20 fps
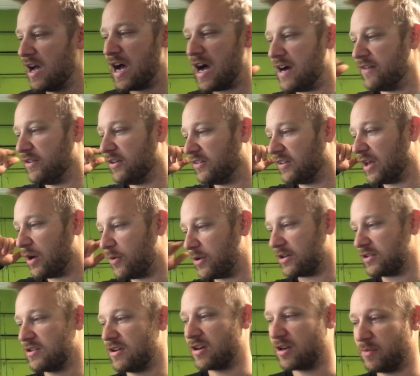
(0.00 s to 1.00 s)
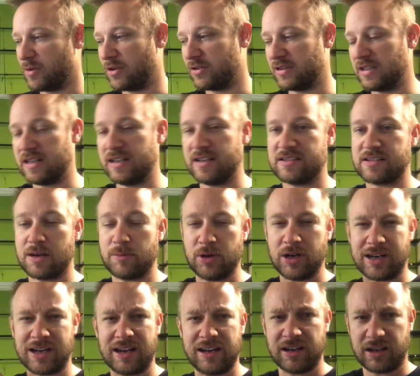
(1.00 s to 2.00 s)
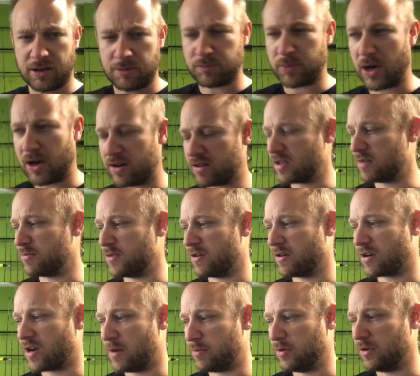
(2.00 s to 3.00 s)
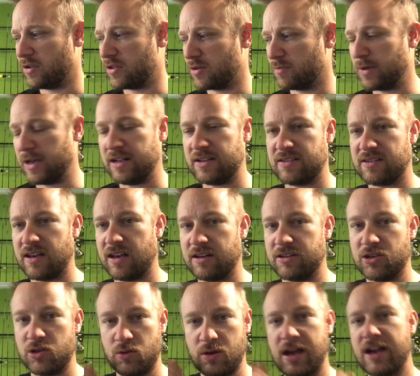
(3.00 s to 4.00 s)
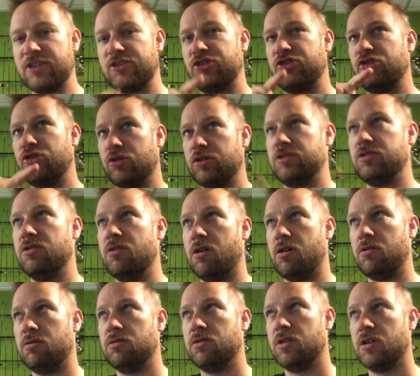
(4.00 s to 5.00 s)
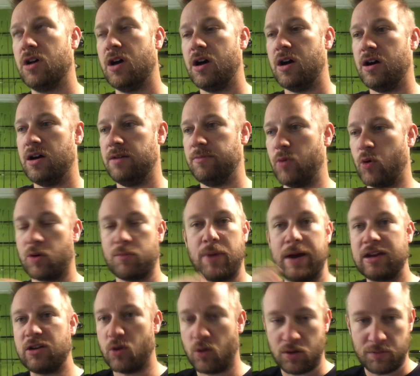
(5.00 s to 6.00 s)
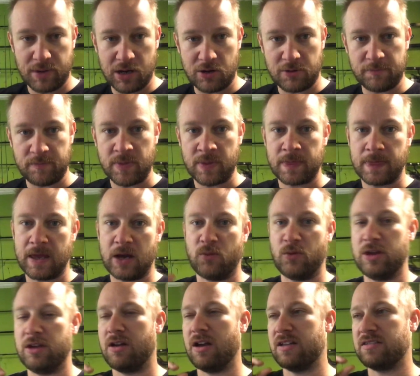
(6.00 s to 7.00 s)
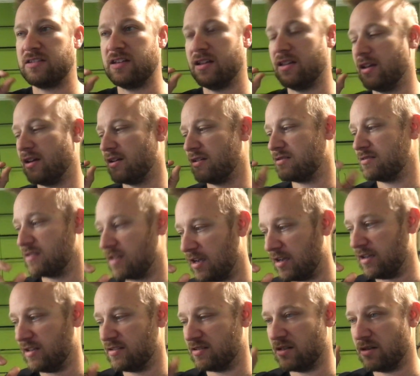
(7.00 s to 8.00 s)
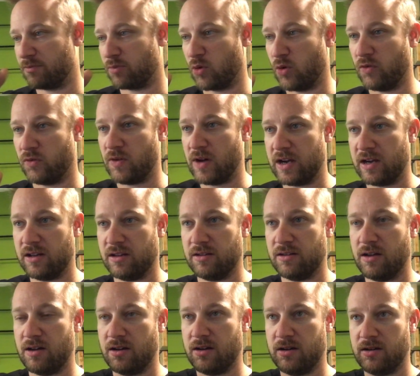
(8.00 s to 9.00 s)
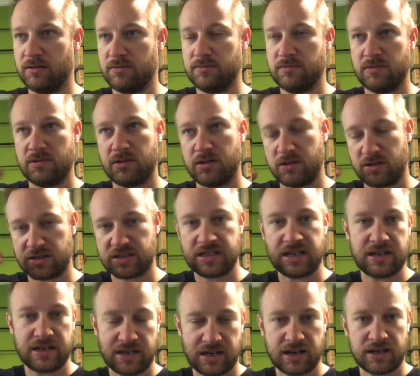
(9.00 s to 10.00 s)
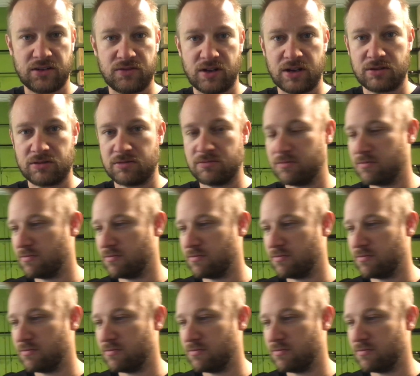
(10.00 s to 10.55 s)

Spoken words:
Obviously, I want to talk about these. I'm going to kind of compare them to a couple other baits that you guys should know or might know about. That way you guys get like a size and a profile understanding kind of how